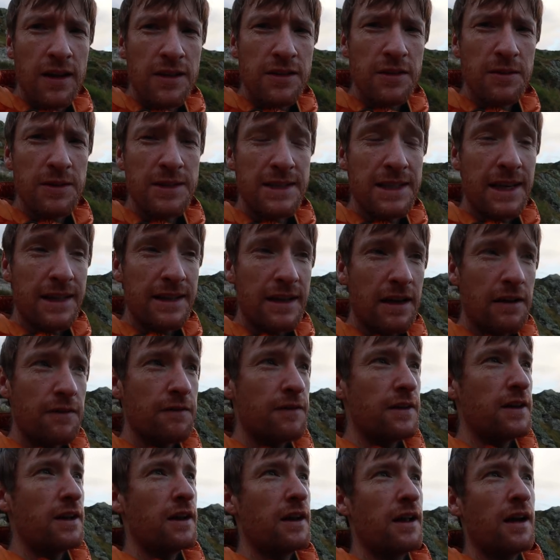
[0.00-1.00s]
So we sat down
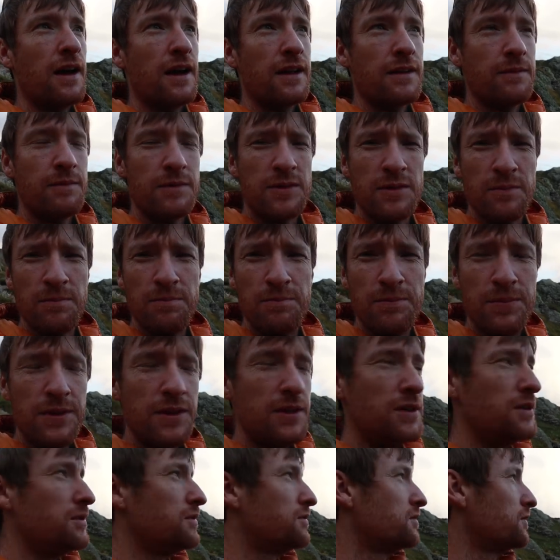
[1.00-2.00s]
for dinner, had some
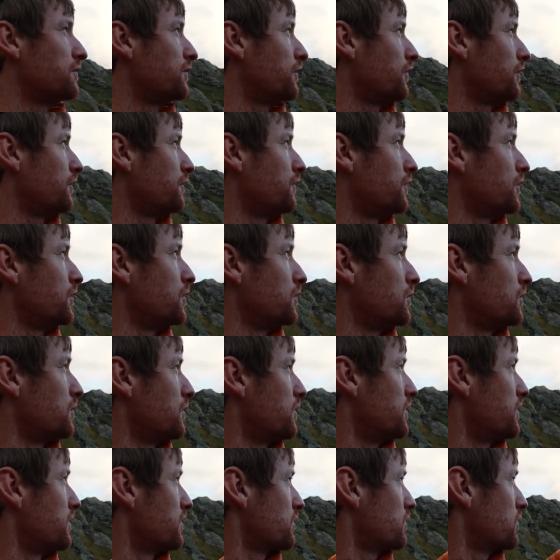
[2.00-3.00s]
beautiful food
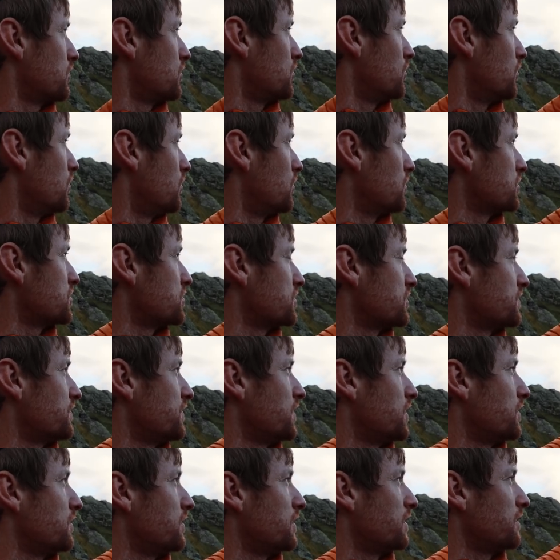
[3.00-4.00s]
with this gorgeous
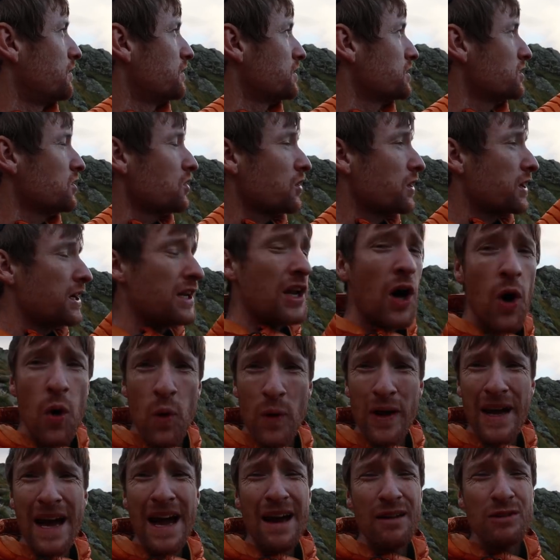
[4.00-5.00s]
view, and it was looking
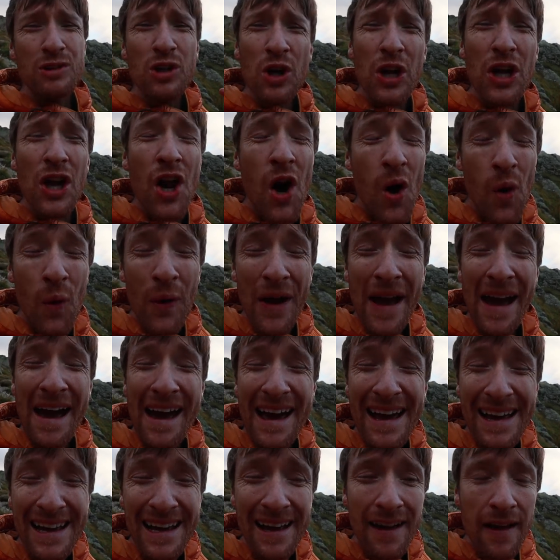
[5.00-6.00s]
okay,
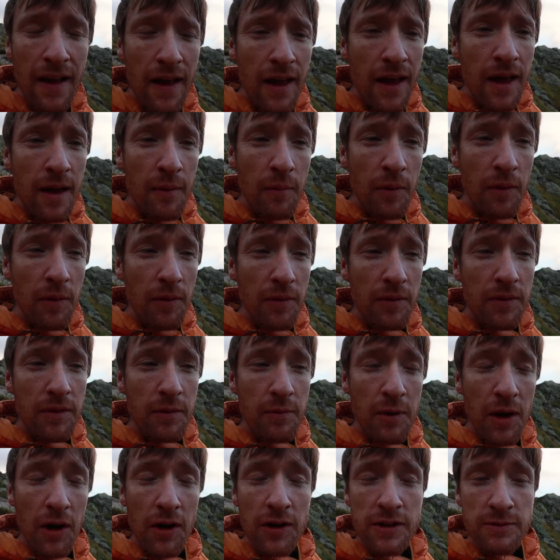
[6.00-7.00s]
but
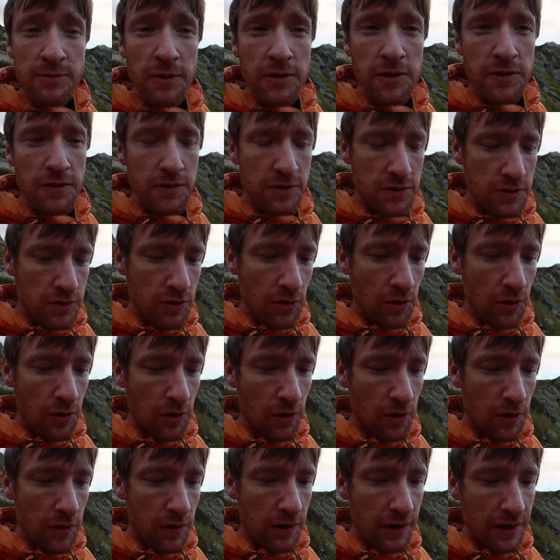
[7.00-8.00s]
to be honest, most of us
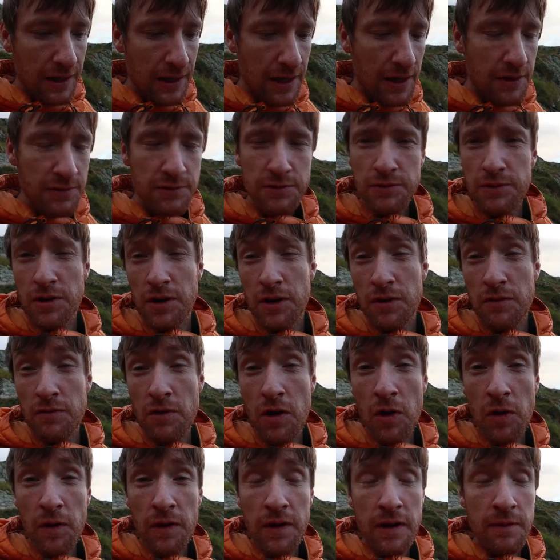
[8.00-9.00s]
thought the clouds were going to
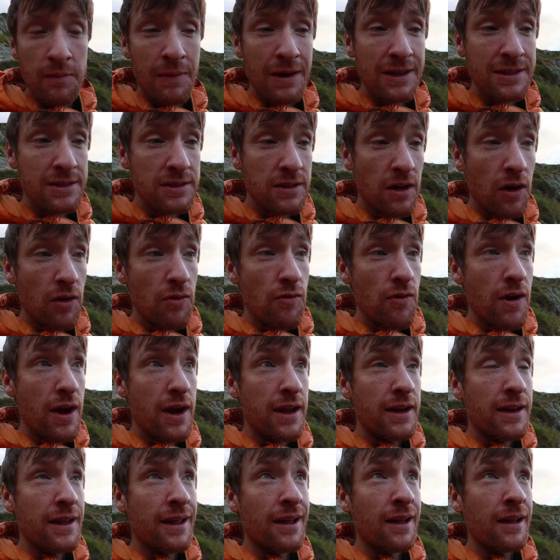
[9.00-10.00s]
roll in, it might start
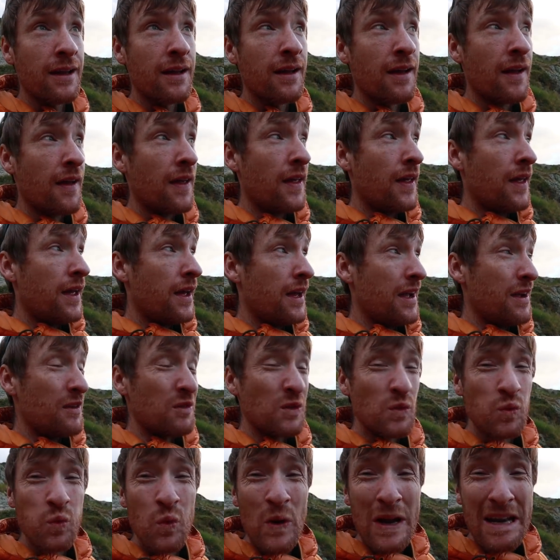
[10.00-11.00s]
raining, it
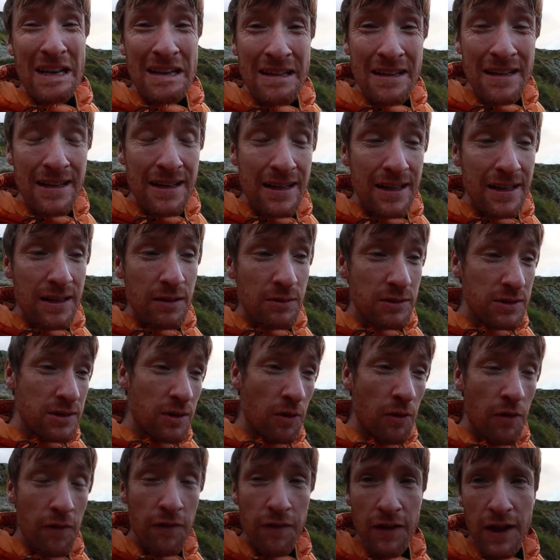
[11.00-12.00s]
was windy, there was
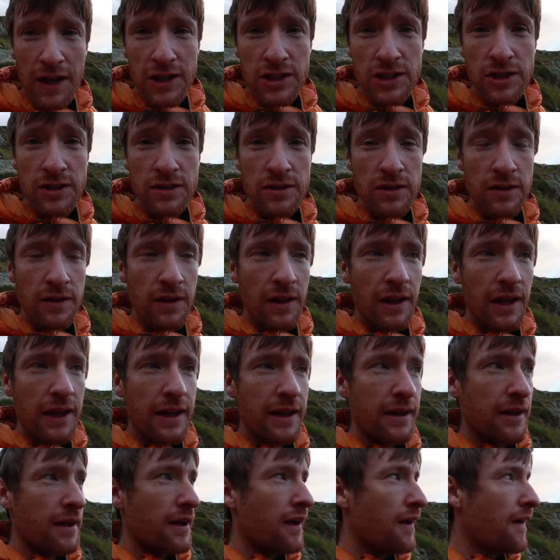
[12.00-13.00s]
no reflections on the
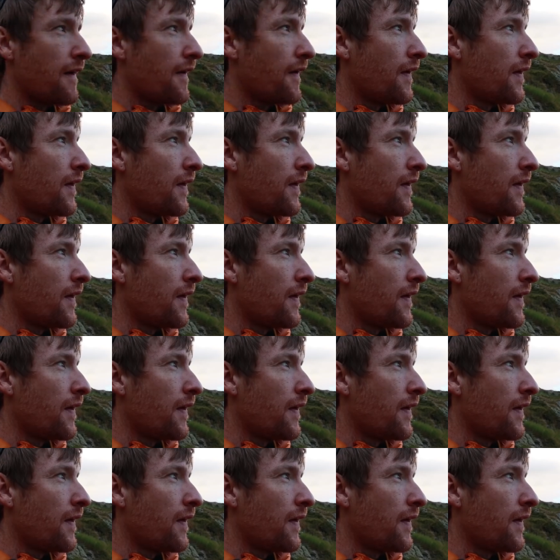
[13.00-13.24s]
lake.